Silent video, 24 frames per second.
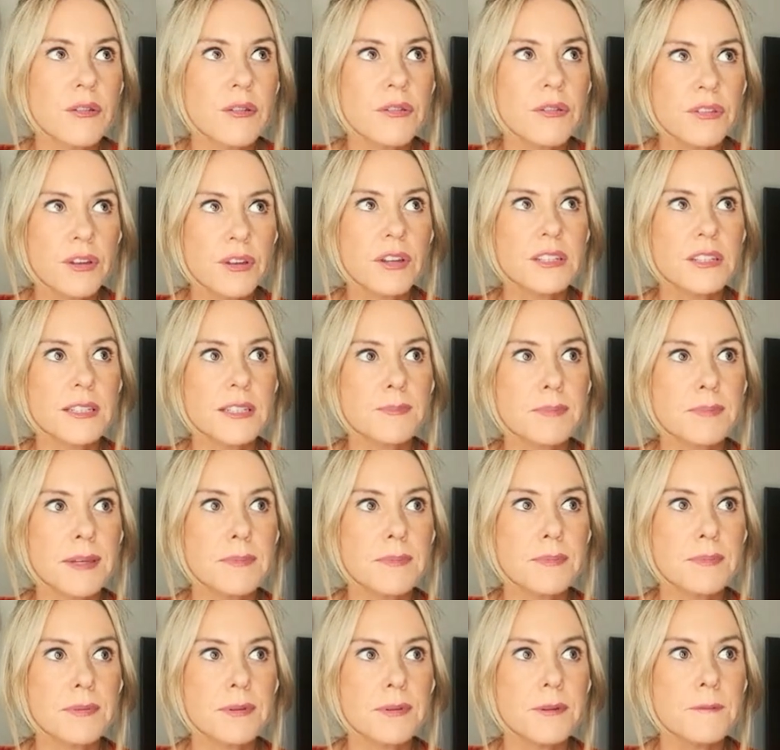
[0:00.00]
30
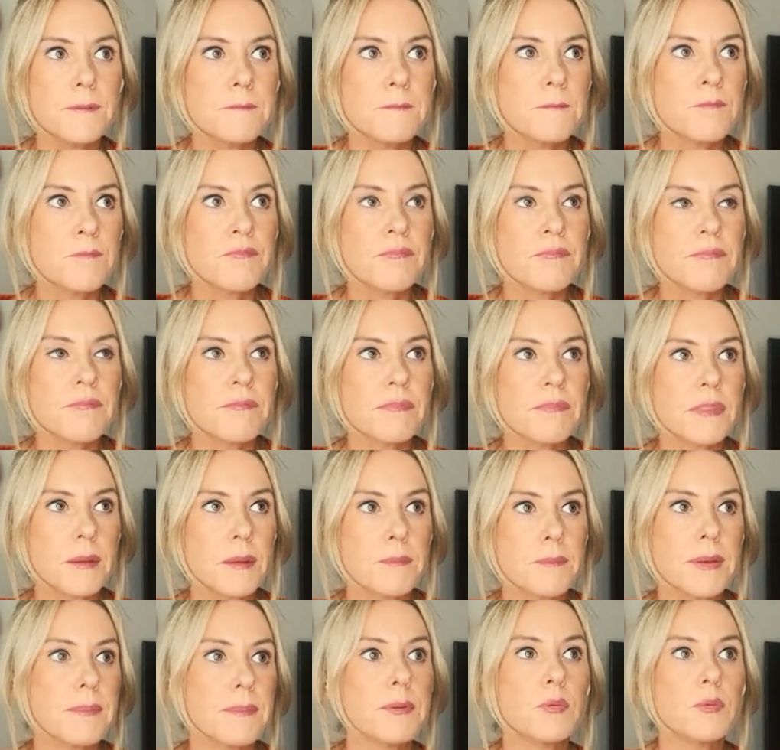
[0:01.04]
people,
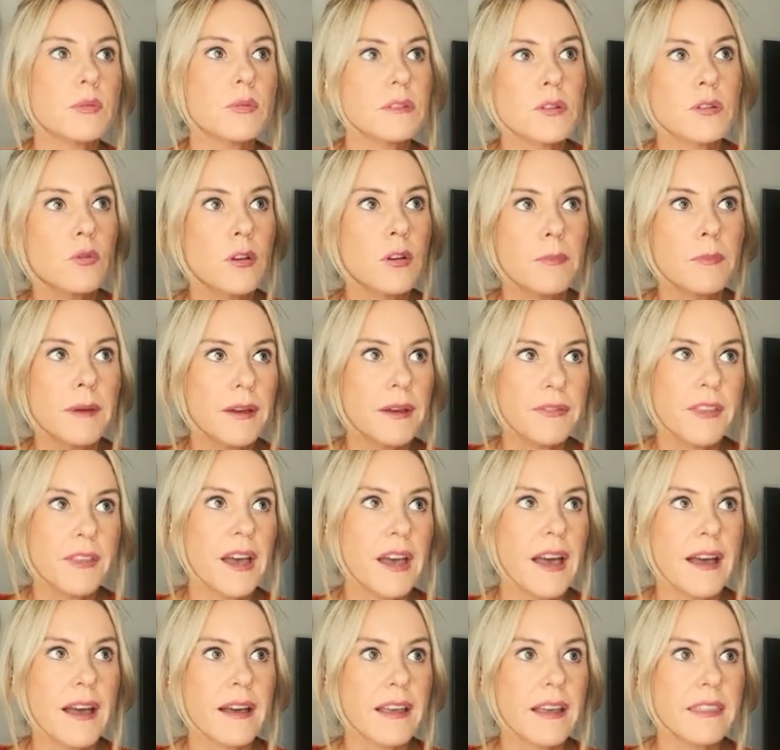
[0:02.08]
people will talk about
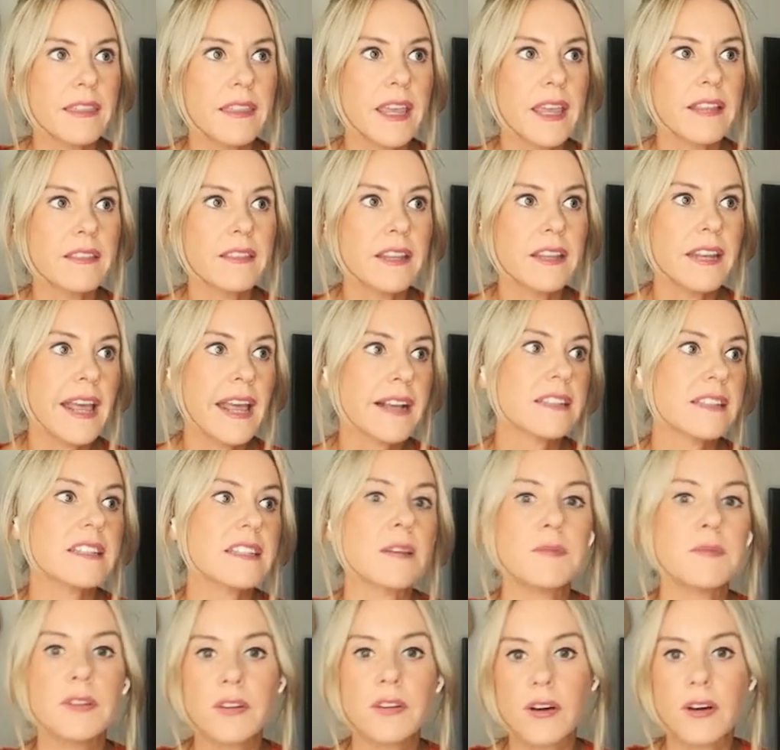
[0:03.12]
that, and then the next
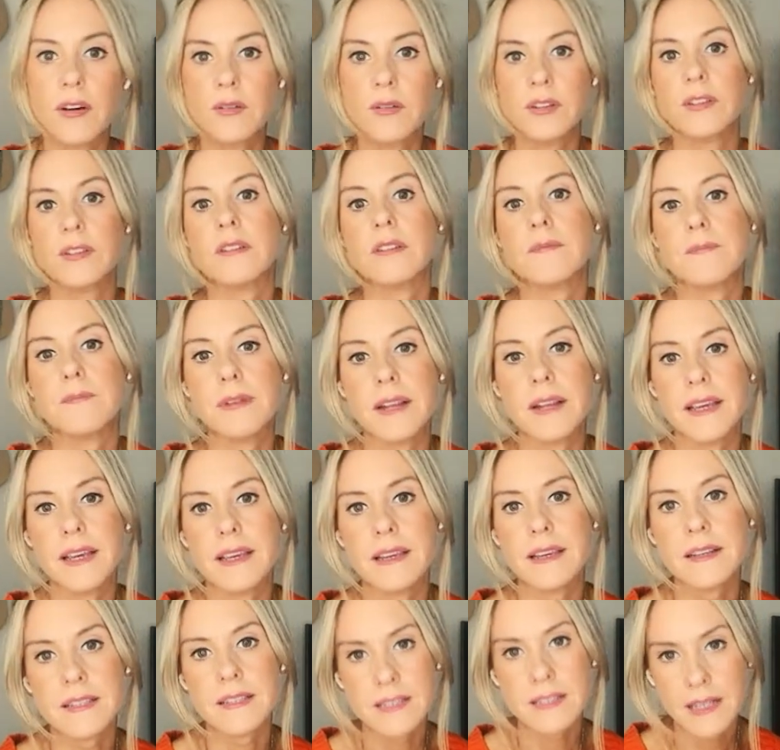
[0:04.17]
time you go, you can
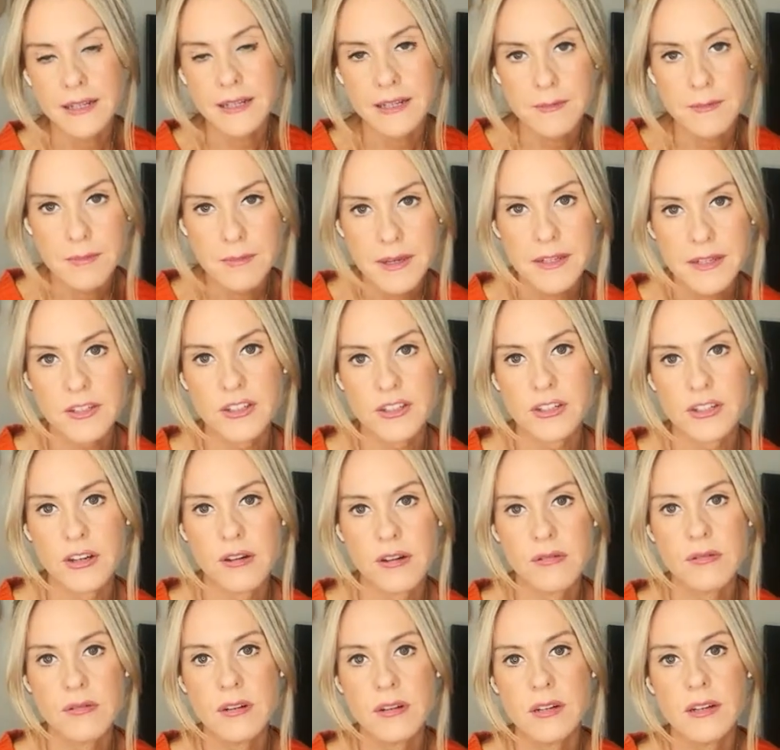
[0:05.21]
play a slightly bigger
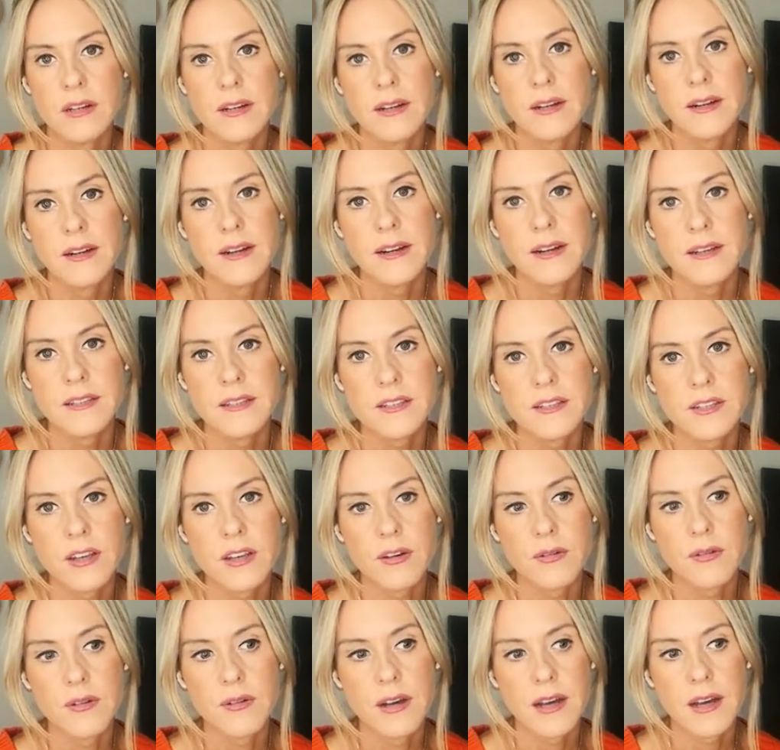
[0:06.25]
show.
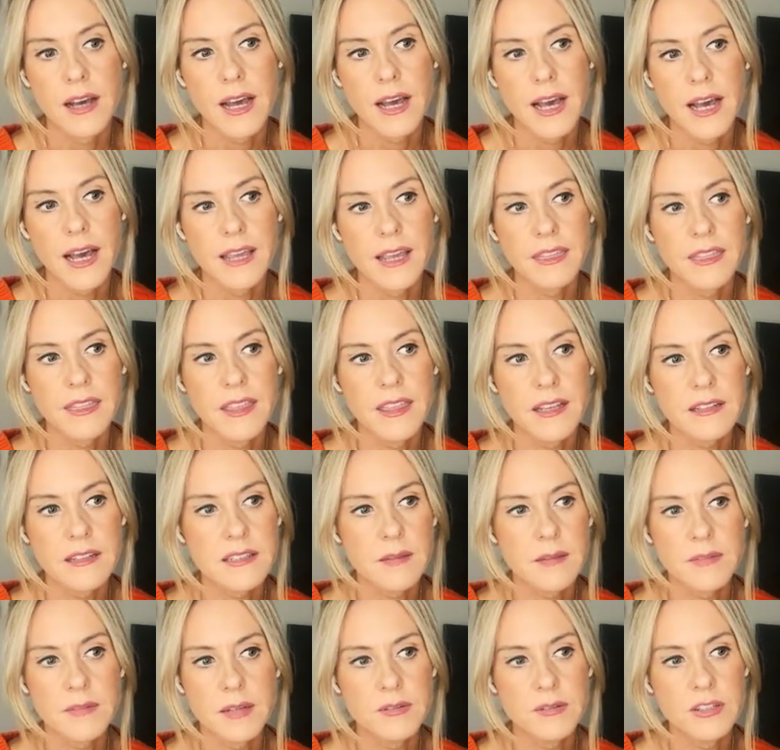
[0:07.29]
So I think
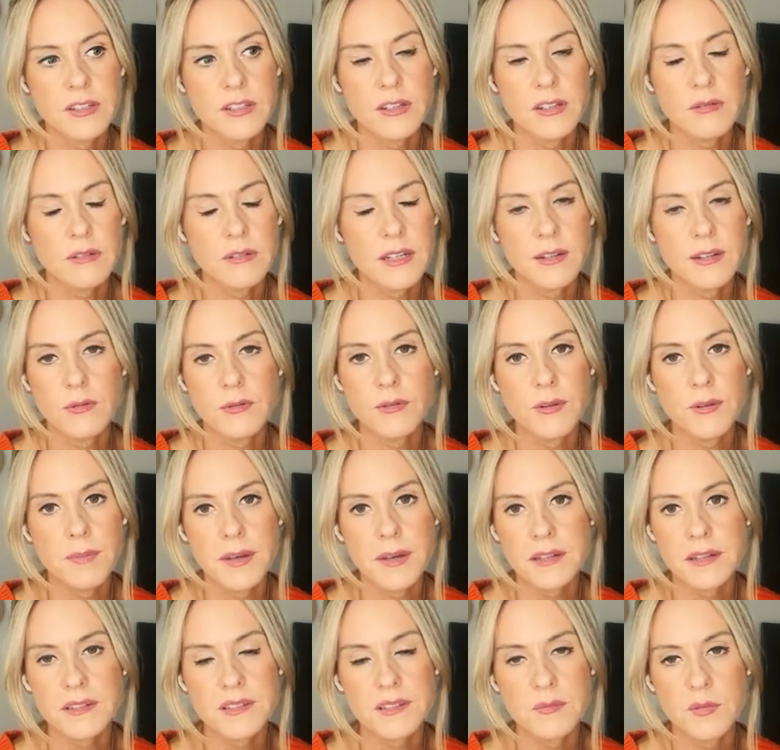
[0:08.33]
sometimes you don't need all the
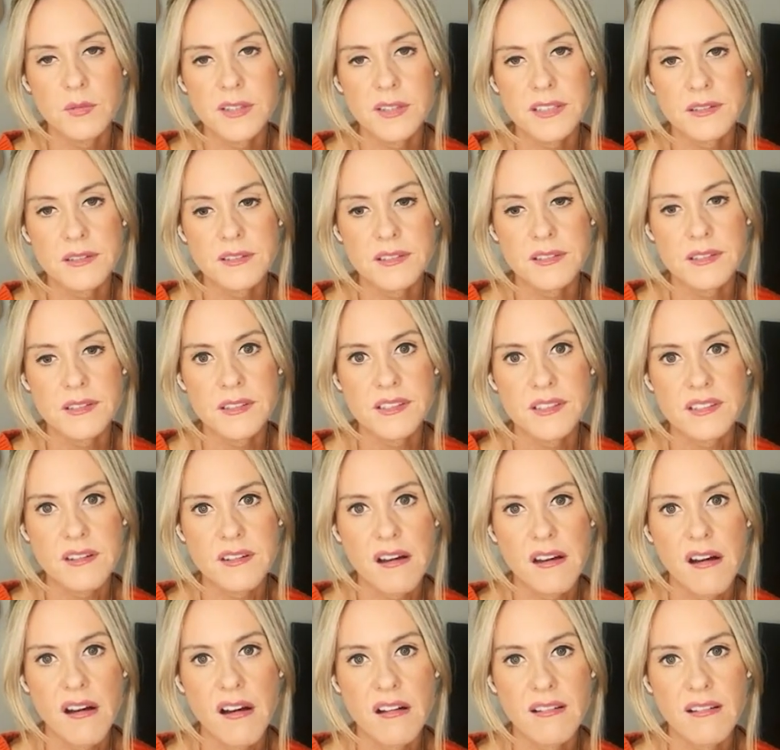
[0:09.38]
bells and whistles to
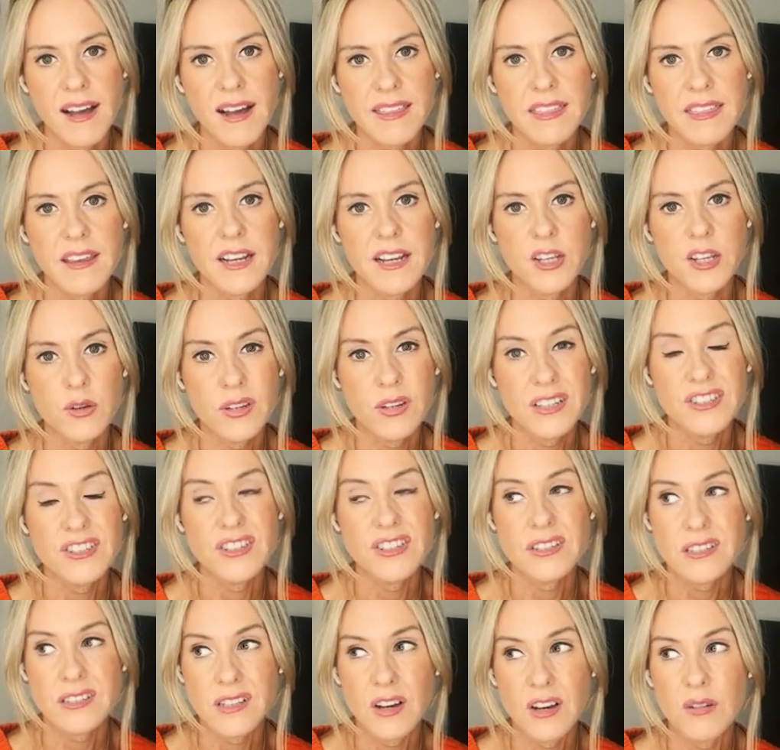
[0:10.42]
start. I think you can
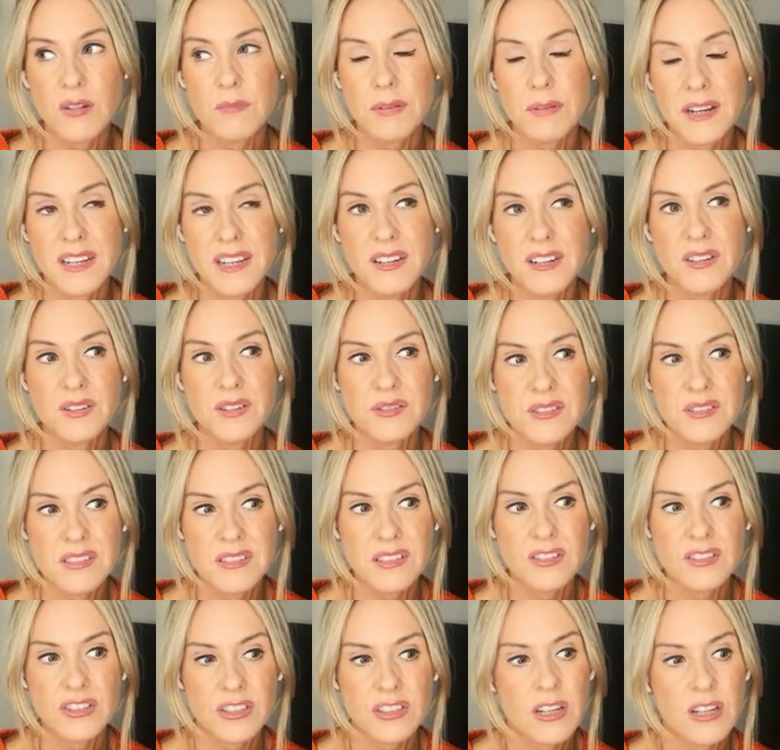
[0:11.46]
just go and play an
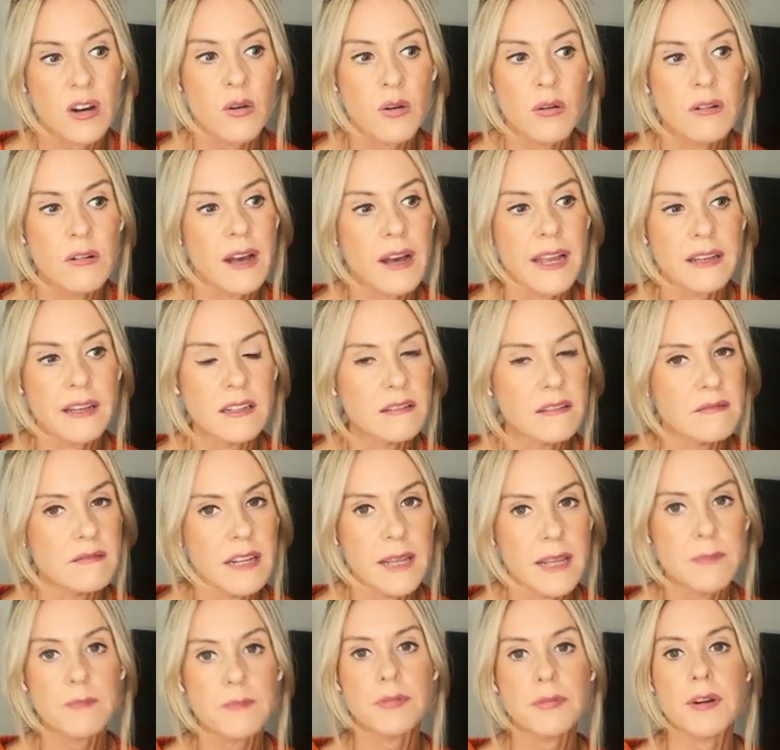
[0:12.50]
acoustic show and
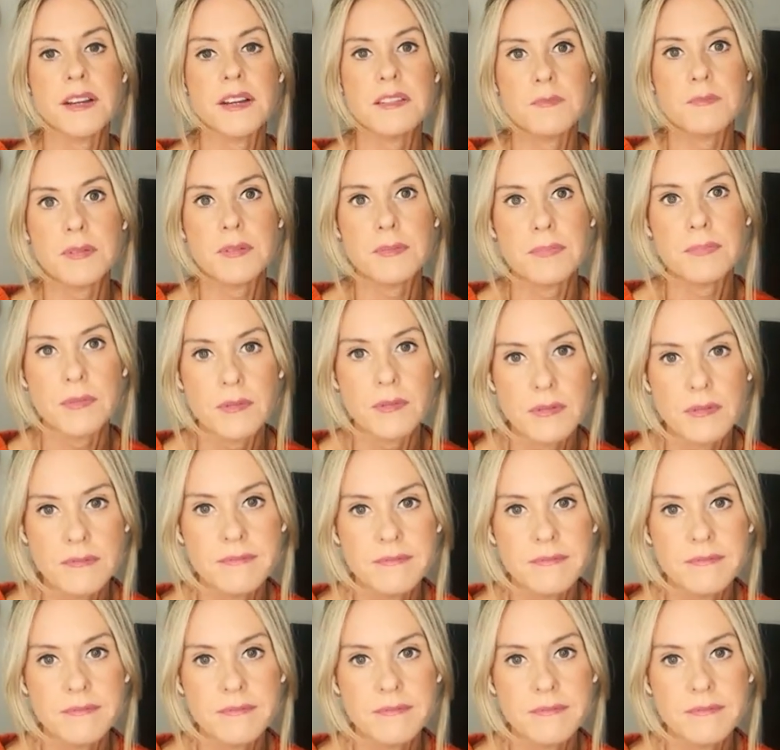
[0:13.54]
impress people.